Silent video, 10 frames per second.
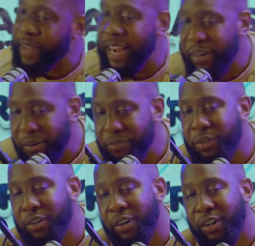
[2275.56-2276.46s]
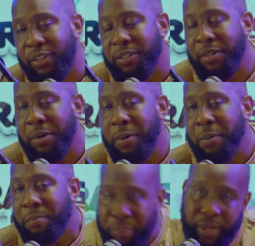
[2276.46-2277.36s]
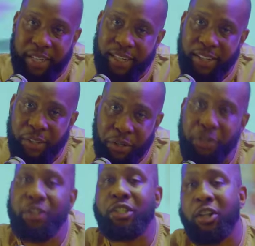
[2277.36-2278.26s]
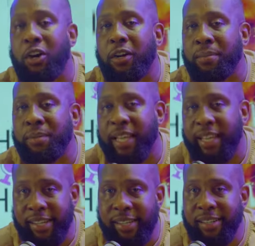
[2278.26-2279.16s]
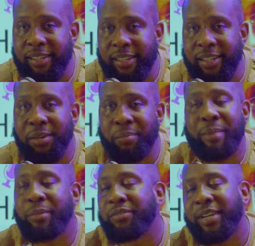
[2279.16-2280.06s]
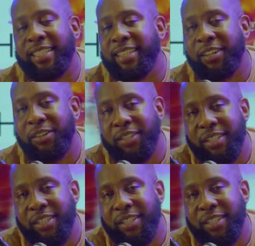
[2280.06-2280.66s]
I love you girls, but you girls are complicated, you know. But I'm not even asking the girls to